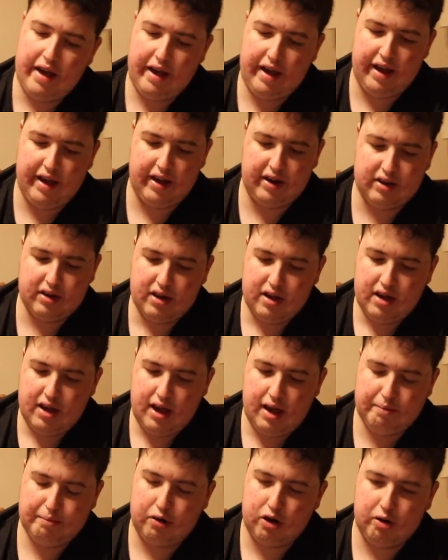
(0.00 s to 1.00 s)
And
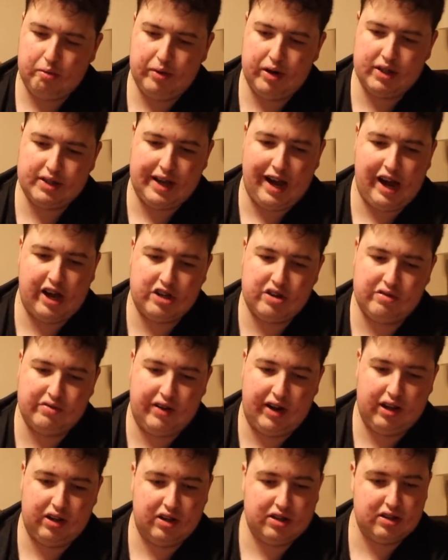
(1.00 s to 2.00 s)
Impermanence, Ash, and
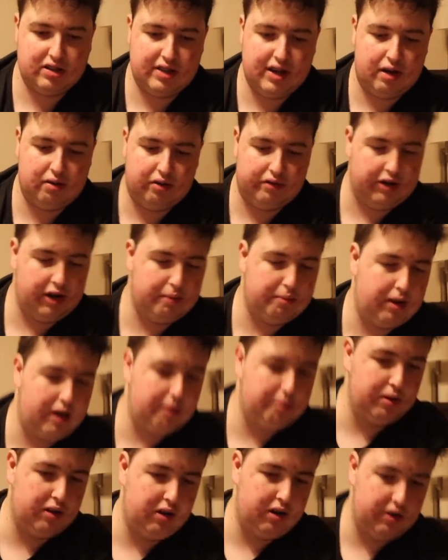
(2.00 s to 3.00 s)
Veil, as I said, were very
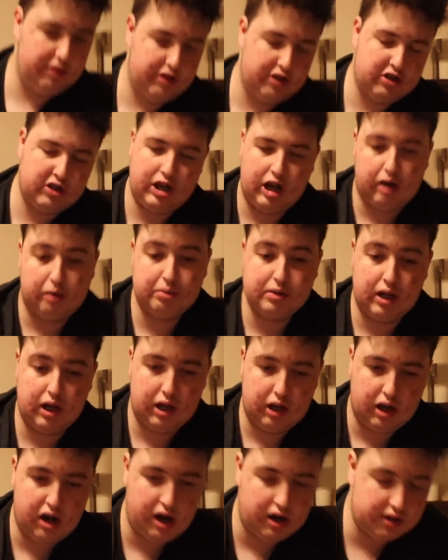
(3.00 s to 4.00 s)
popular, and this helps a
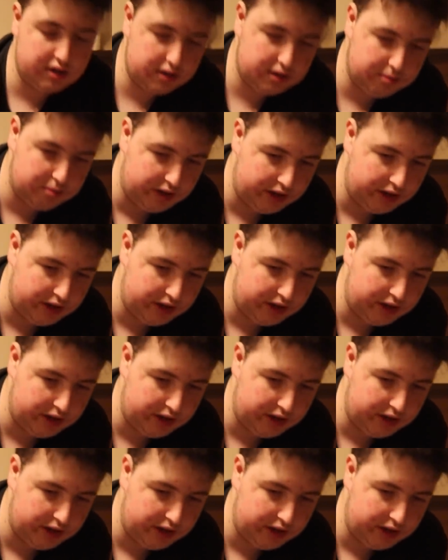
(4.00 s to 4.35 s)
lot to